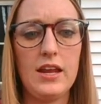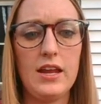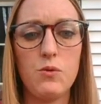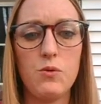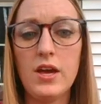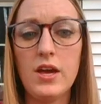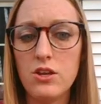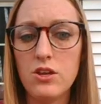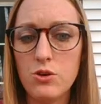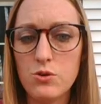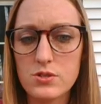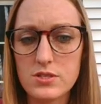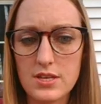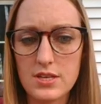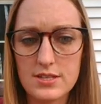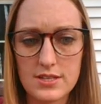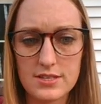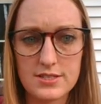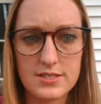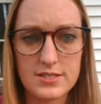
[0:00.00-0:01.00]
We can use
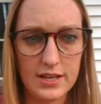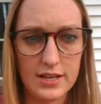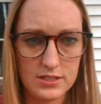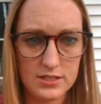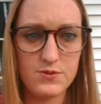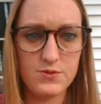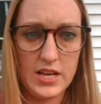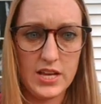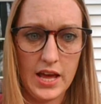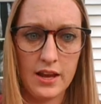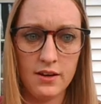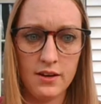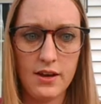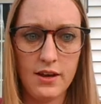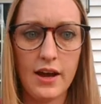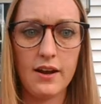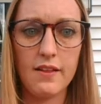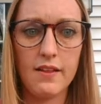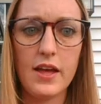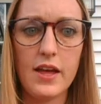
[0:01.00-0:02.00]
these as sticks of 10,
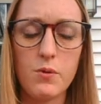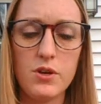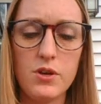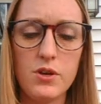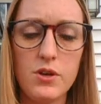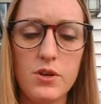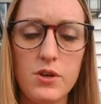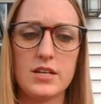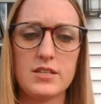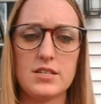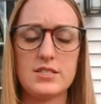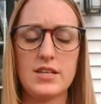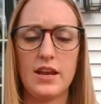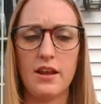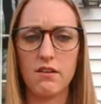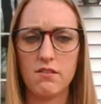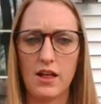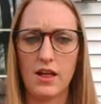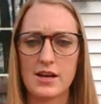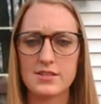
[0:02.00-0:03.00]
kind of like we use sticks of 10
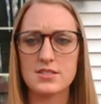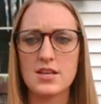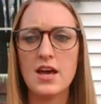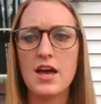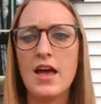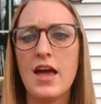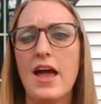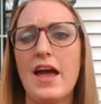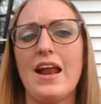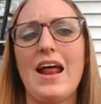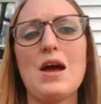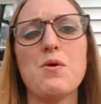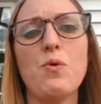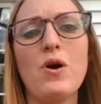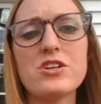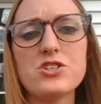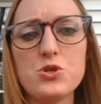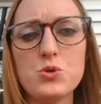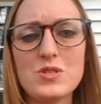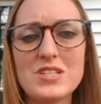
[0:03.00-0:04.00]
in class, and I
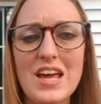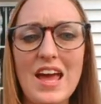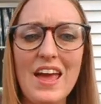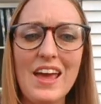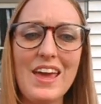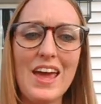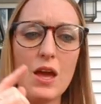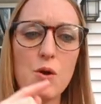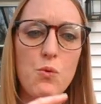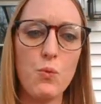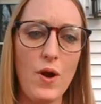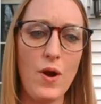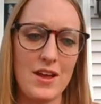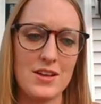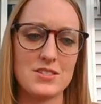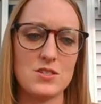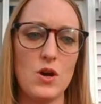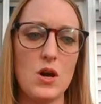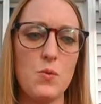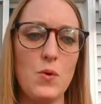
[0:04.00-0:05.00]
want to take away,
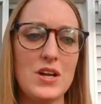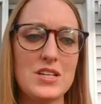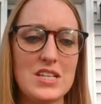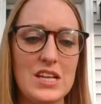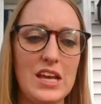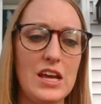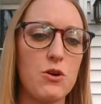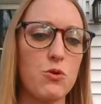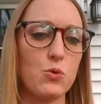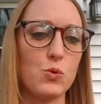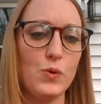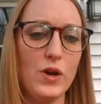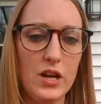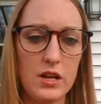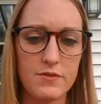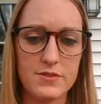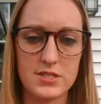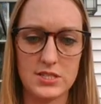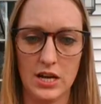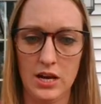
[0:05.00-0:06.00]
so I want to get rid
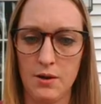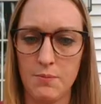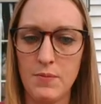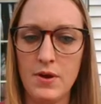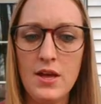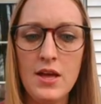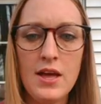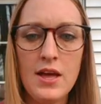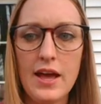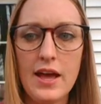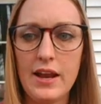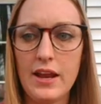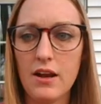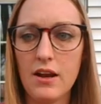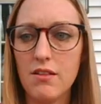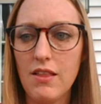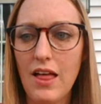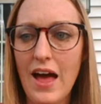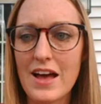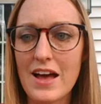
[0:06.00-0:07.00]
of some. And in
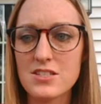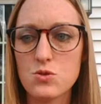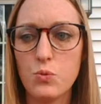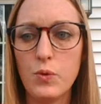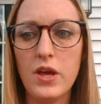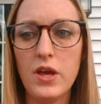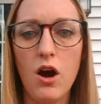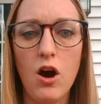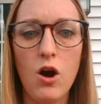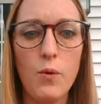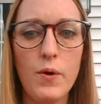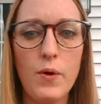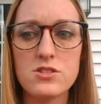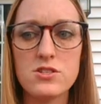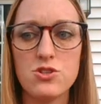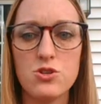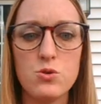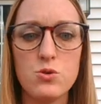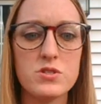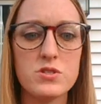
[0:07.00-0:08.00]
class, we
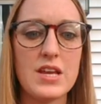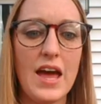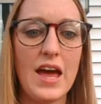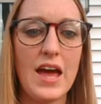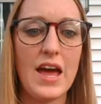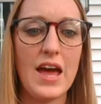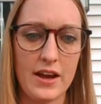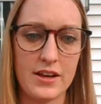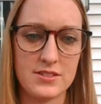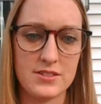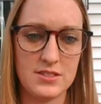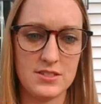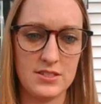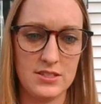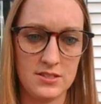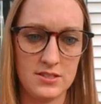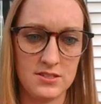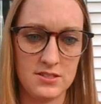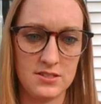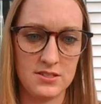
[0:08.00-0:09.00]
always used
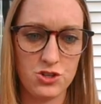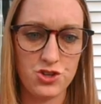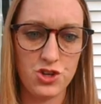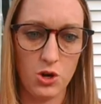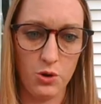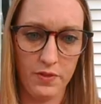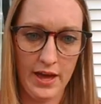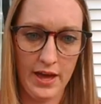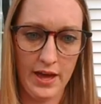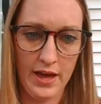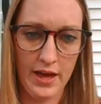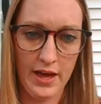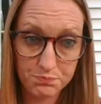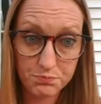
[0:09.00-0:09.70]
X's to show that.